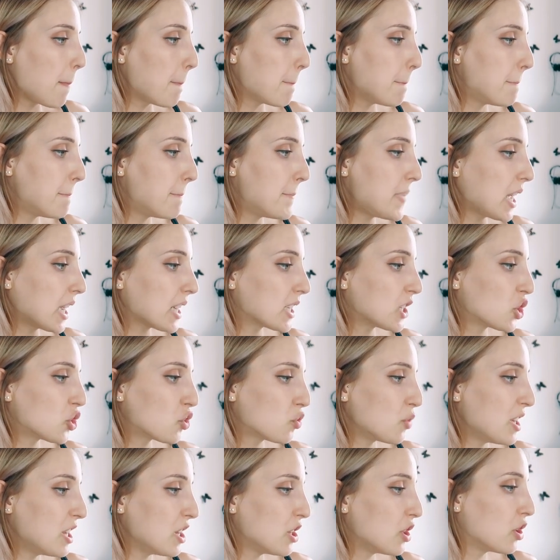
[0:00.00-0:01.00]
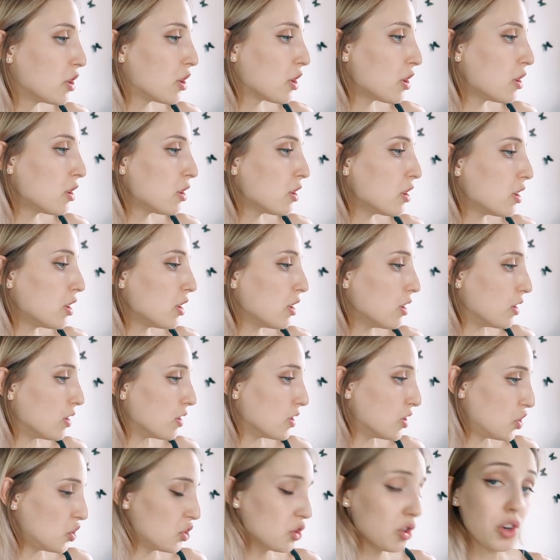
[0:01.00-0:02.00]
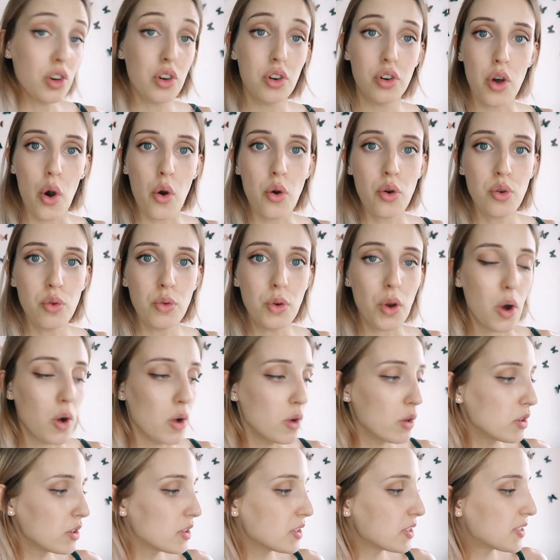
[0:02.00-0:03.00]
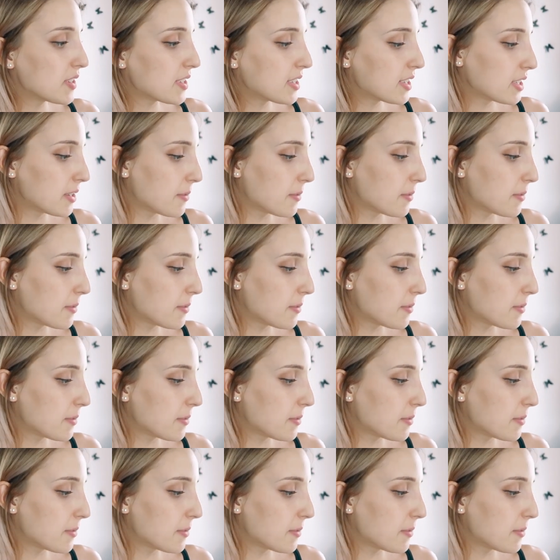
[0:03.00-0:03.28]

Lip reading: Backstreet Girls Goku Dolls.